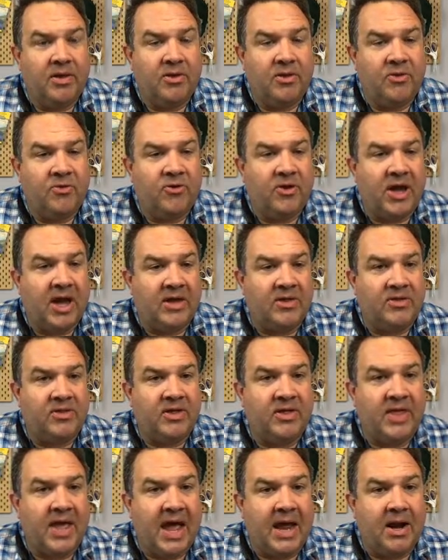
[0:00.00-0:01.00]
Do you guys see
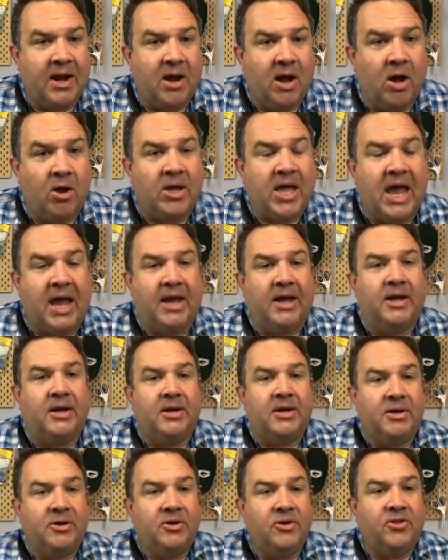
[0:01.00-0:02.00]
that? Okay.
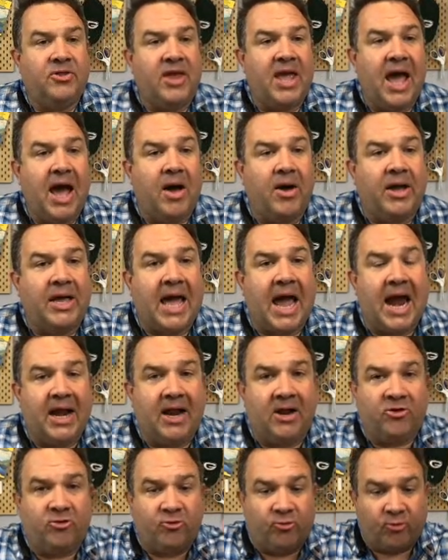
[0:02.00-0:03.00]
You see how it kind
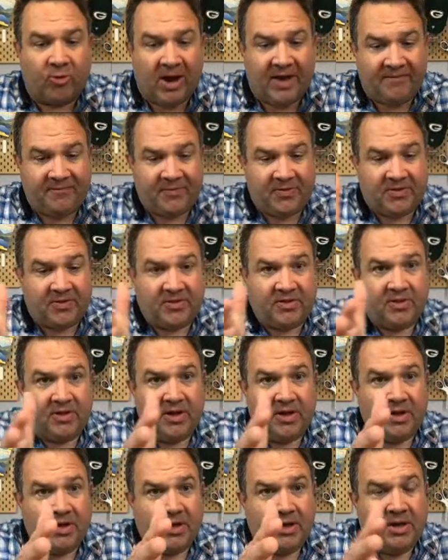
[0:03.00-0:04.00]
of drifts?
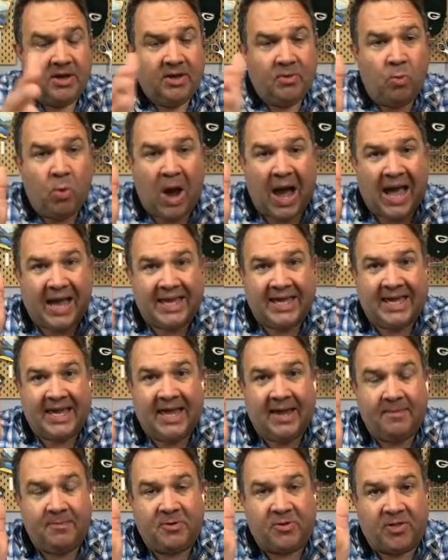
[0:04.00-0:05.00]
Why it
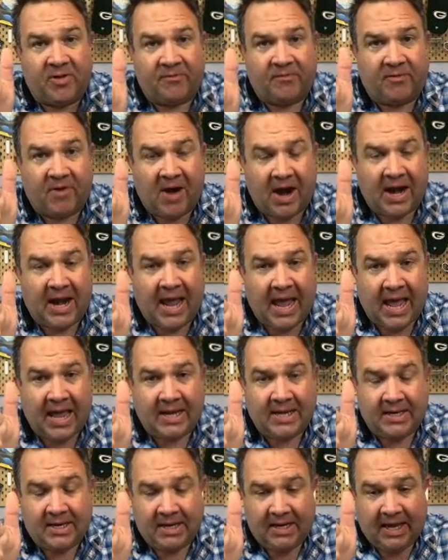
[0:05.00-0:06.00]
keeps the front
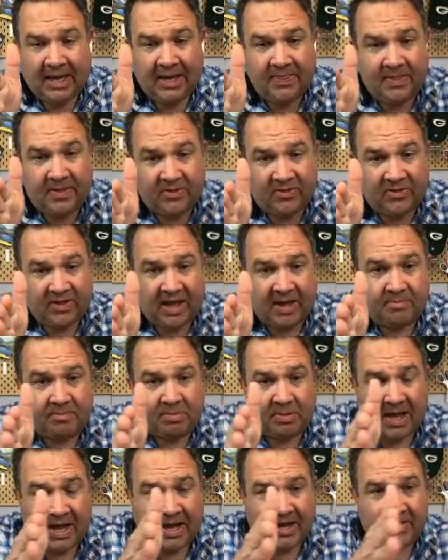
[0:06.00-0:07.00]
end in the same
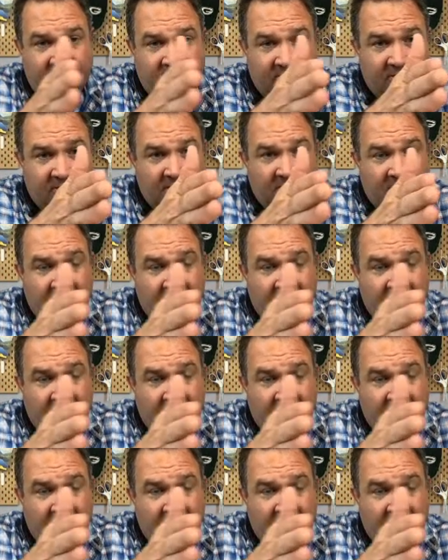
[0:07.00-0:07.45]
place?